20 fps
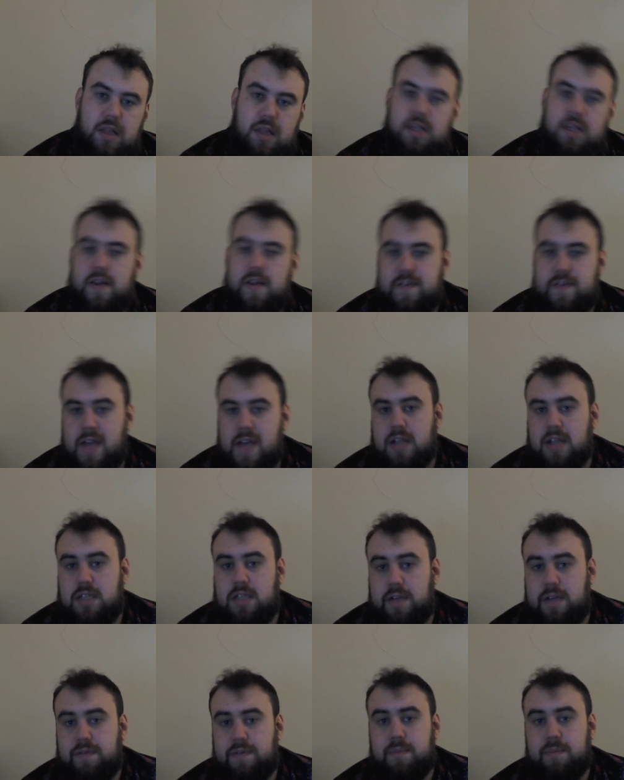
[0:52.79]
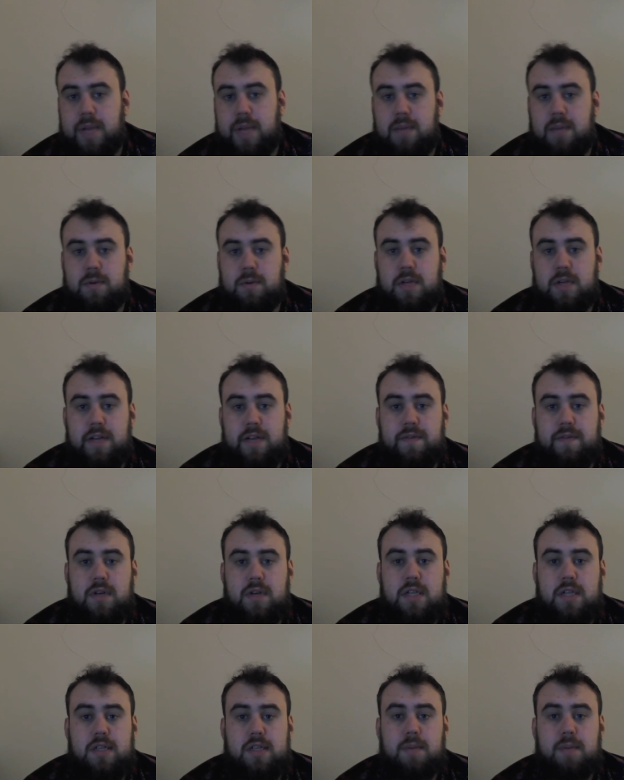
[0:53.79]
This affects different people
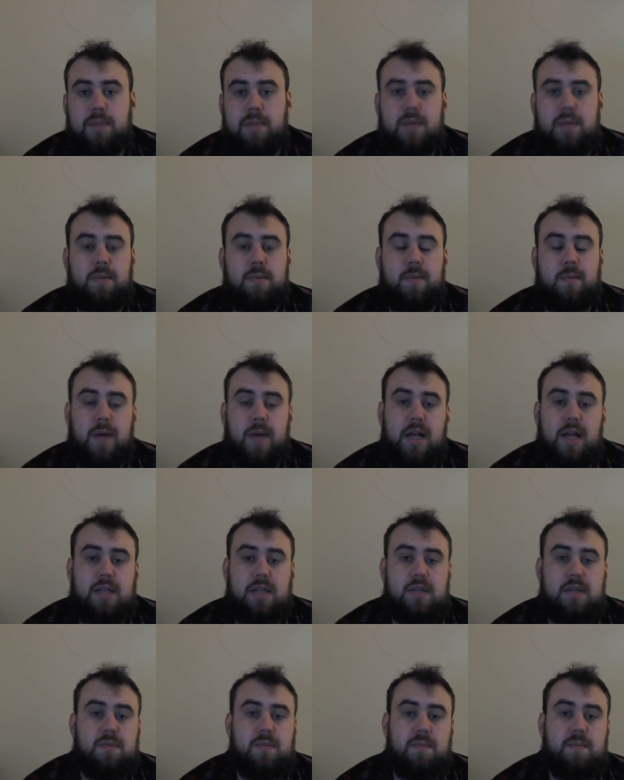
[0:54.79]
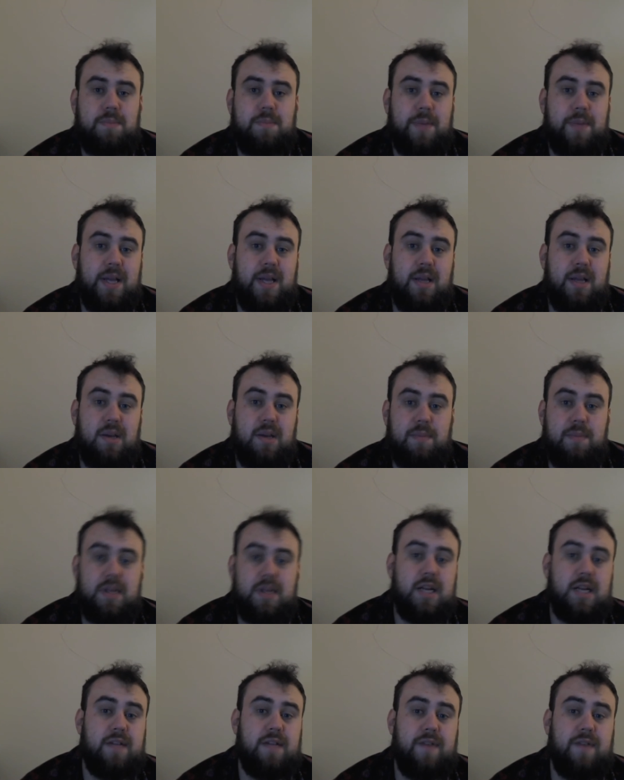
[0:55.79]
differently. Some people might be
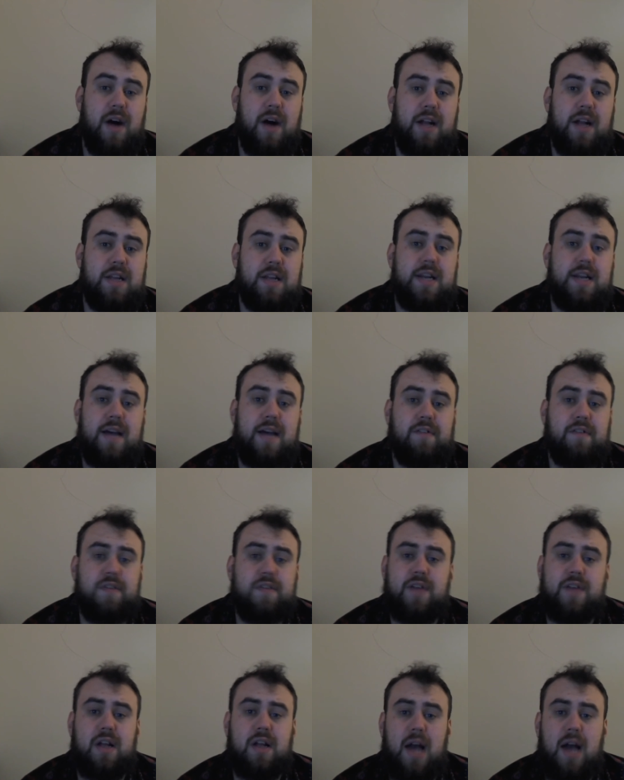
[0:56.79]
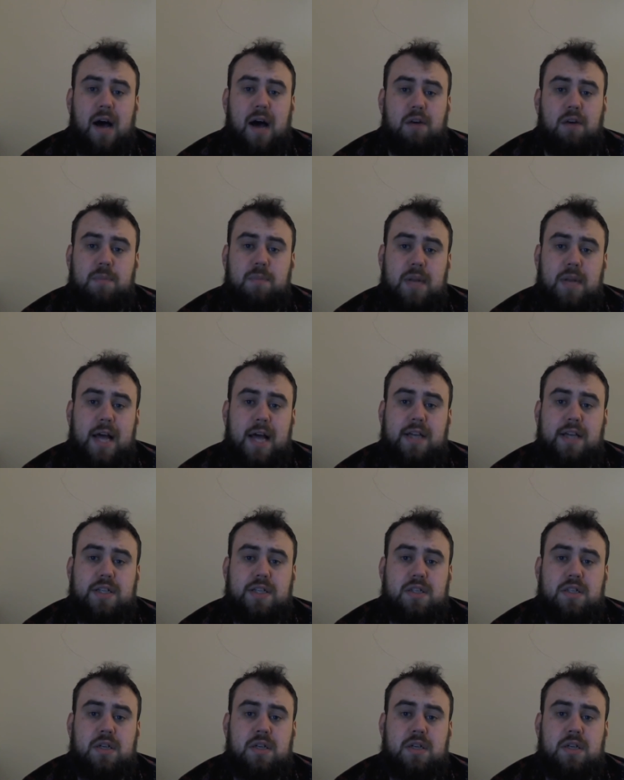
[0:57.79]
completely fine and never feel out of place